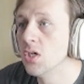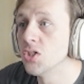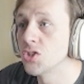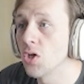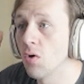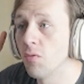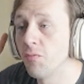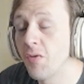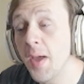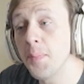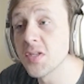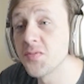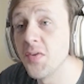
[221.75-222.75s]
So
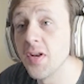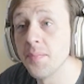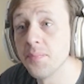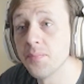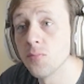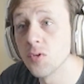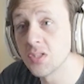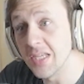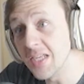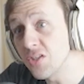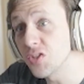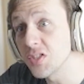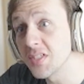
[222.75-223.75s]
Viper's Venom, what's
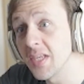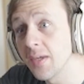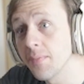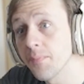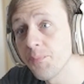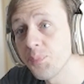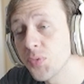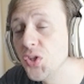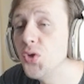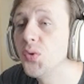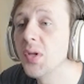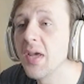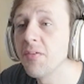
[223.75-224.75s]
interesting, you
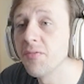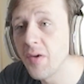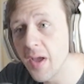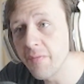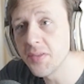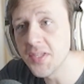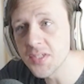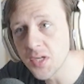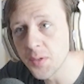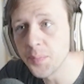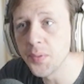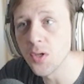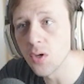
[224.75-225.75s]
could have five of these on a
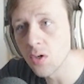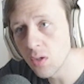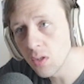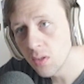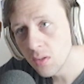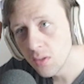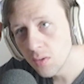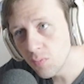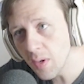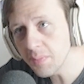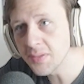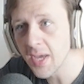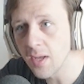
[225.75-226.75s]
pure
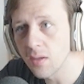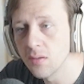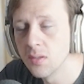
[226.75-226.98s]
reptile.